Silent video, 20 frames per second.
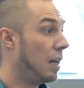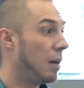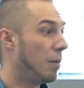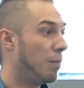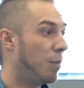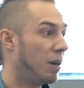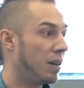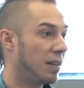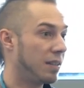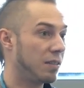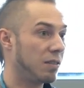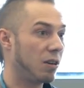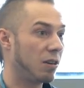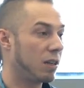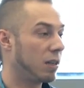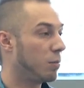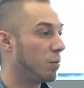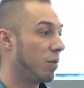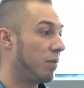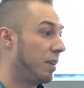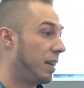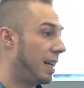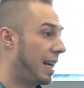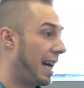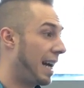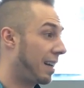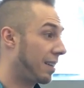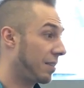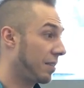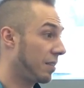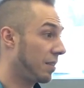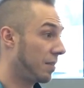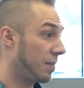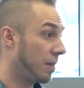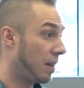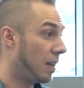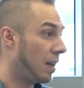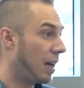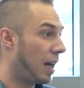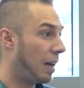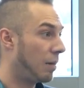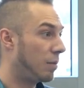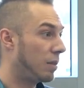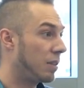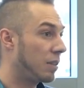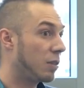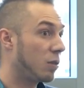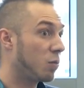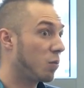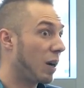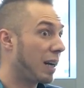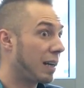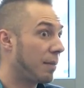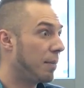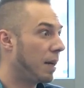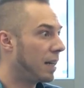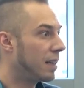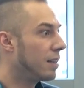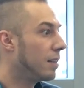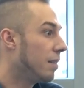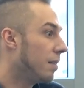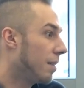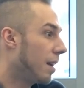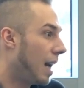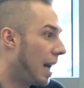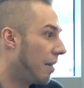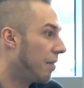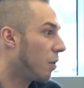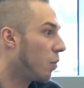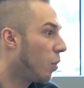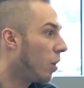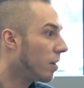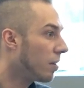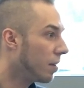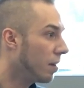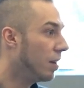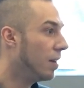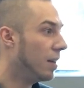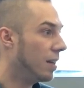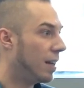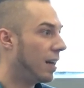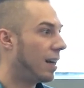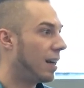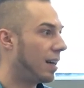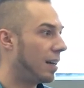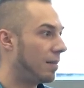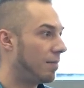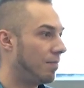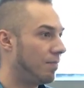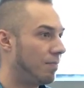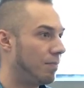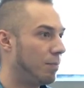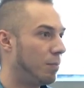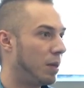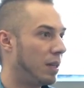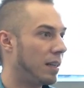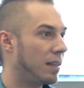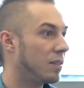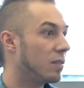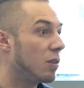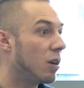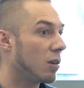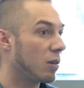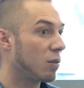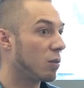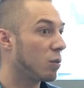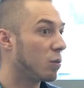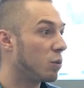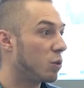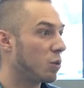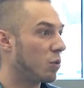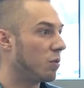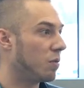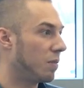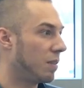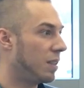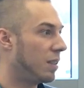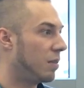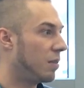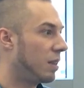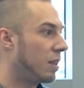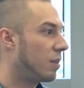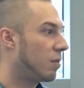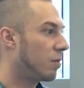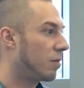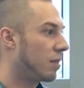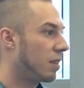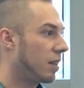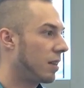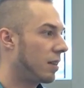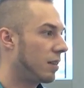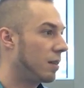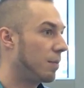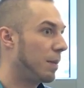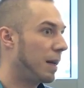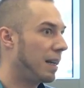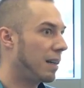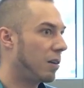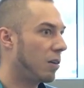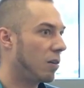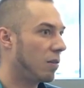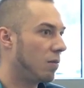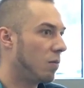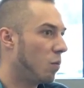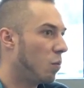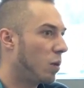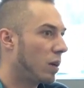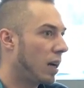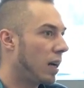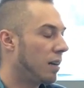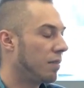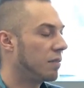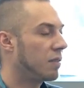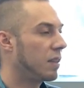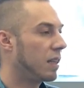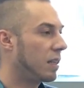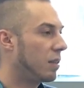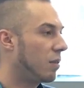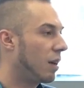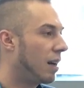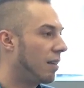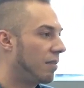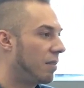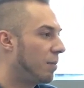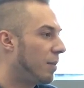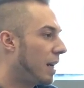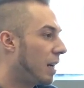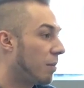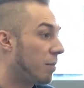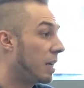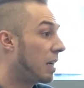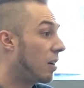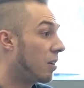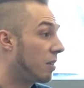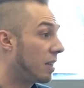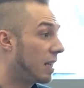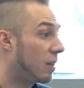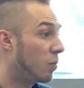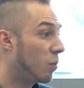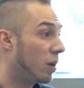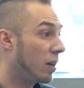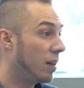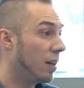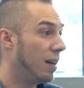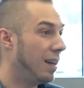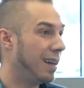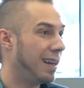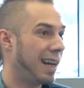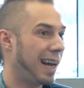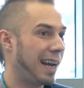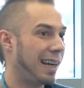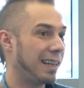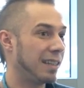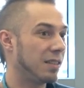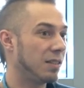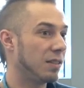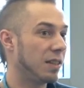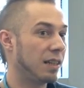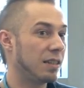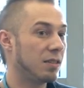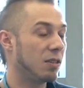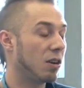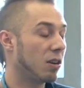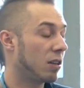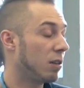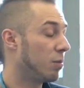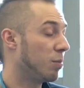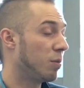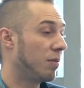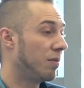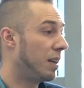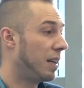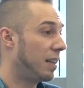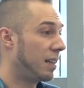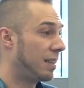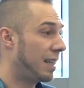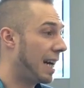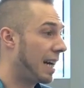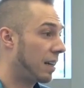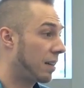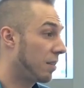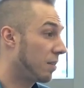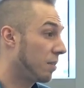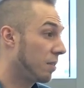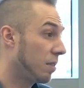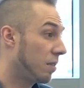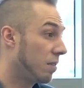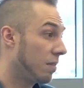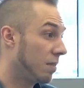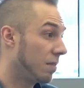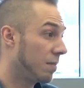But it's not going to prevent hacks. I would still recommend having one, um, but not crucial. You know, you don't. Uh, depending on what kind of site you have, you may or may not need one, and it's it's not going to prevent attackers.